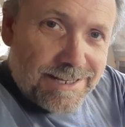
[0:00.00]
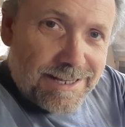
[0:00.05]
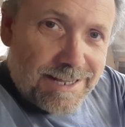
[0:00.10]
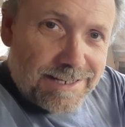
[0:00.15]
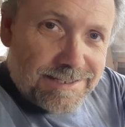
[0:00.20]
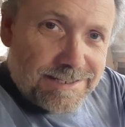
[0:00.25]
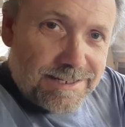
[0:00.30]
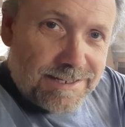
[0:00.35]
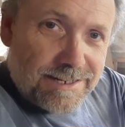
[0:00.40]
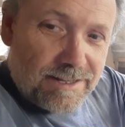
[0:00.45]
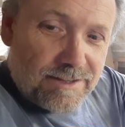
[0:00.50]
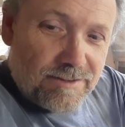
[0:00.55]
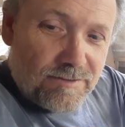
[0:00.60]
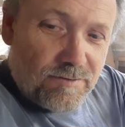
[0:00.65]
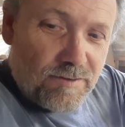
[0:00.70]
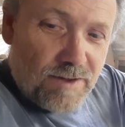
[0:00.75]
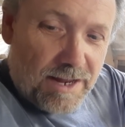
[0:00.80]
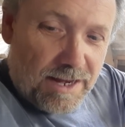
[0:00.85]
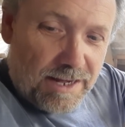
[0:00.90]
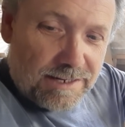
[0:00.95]
that's another
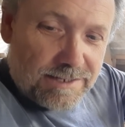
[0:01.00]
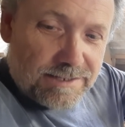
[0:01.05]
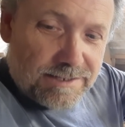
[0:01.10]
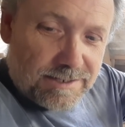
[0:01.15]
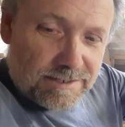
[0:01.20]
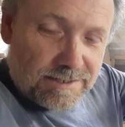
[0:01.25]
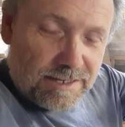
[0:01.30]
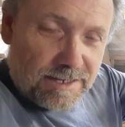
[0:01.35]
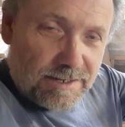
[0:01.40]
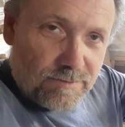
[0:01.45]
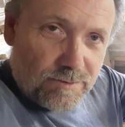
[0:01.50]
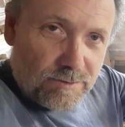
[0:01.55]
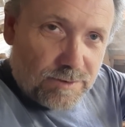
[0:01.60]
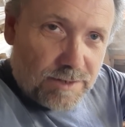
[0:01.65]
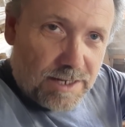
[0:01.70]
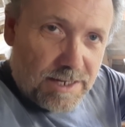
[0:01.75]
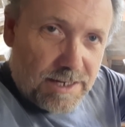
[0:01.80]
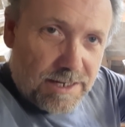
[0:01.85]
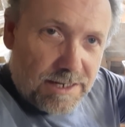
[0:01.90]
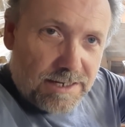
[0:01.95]
fairly successful
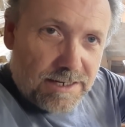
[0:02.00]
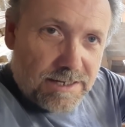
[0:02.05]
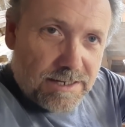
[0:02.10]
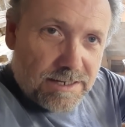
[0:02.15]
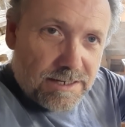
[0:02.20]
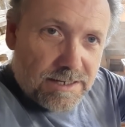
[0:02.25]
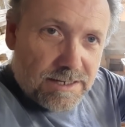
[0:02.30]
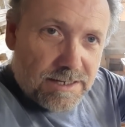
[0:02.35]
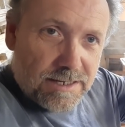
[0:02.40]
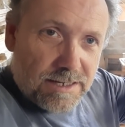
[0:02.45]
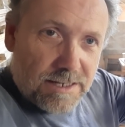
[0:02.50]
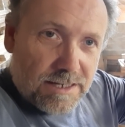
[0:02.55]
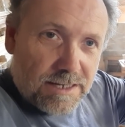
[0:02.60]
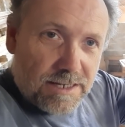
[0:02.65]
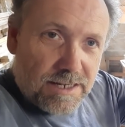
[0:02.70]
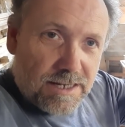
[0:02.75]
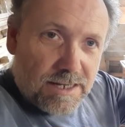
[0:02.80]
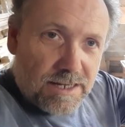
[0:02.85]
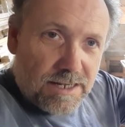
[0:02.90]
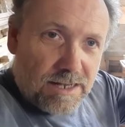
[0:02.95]
day.
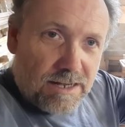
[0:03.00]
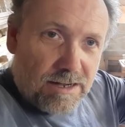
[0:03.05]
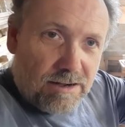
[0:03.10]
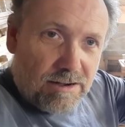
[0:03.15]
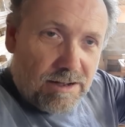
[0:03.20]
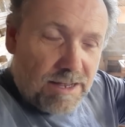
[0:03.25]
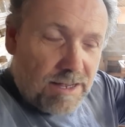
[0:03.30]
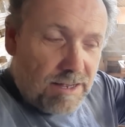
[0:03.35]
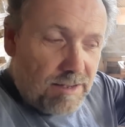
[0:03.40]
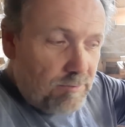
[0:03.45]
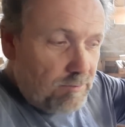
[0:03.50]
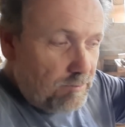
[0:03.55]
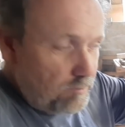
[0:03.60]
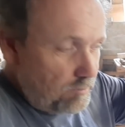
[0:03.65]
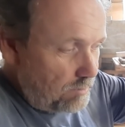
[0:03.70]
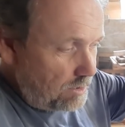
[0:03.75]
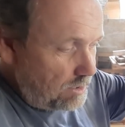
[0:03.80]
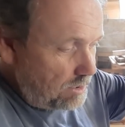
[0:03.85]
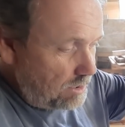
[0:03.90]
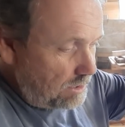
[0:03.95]
I am
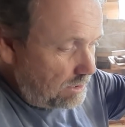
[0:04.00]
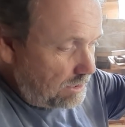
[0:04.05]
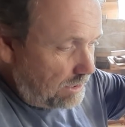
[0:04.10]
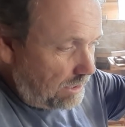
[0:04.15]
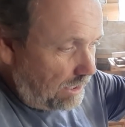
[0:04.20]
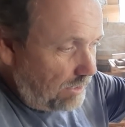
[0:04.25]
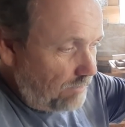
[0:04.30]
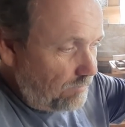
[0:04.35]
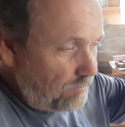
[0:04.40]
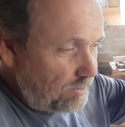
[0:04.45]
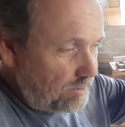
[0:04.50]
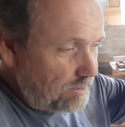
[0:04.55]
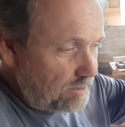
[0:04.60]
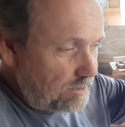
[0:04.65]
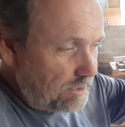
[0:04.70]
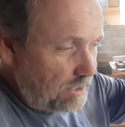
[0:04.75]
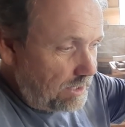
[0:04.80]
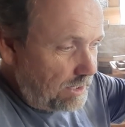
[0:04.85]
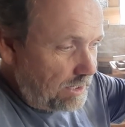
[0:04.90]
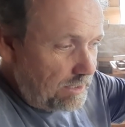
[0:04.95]
covered
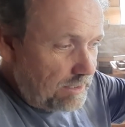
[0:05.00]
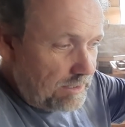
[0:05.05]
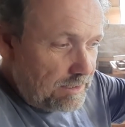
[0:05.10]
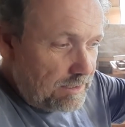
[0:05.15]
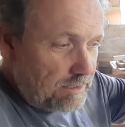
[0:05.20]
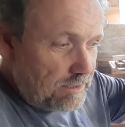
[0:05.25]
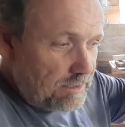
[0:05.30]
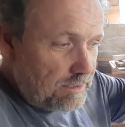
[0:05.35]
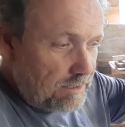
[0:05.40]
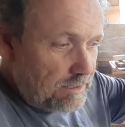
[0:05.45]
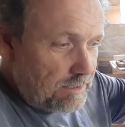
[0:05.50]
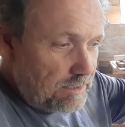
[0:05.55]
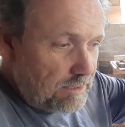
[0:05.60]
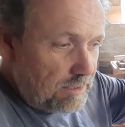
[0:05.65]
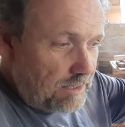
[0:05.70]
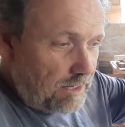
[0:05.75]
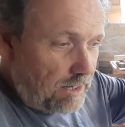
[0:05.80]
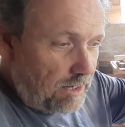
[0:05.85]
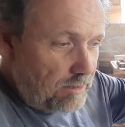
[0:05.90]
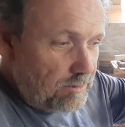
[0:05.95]
in
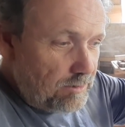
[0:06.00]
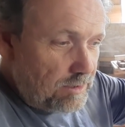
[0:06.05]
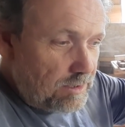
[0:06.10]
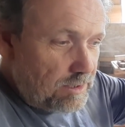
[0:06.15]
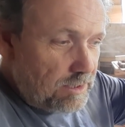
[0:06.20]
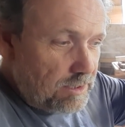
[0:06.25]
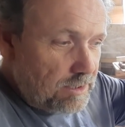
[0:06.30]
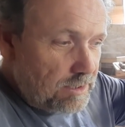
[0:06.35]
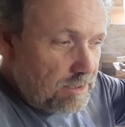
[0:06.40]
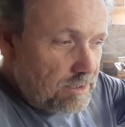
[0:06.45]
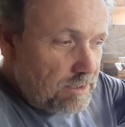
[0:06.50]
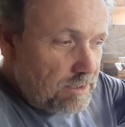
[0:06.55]
oak